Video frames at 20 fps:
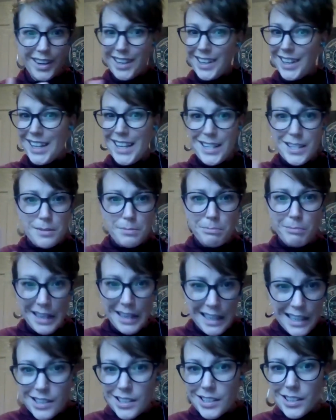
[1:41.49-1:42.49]
It eats
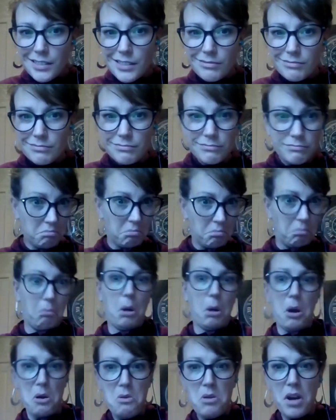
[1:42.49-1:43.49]
meat.
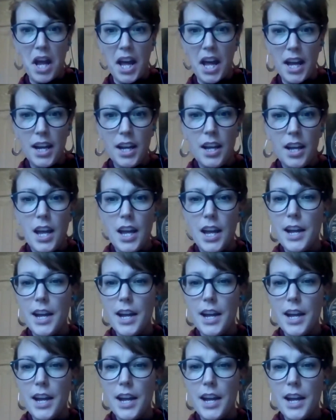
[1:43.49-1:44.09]
Okay.